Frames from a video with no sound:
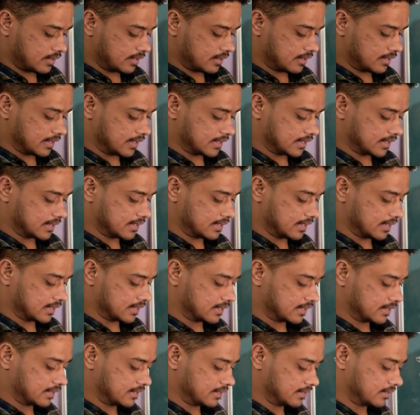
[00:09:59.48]

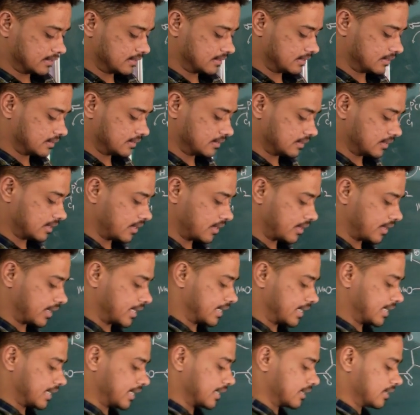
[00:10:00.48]
Yes. Are you
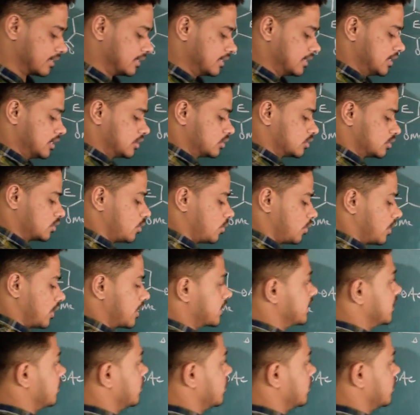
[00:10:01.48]
getting? So what they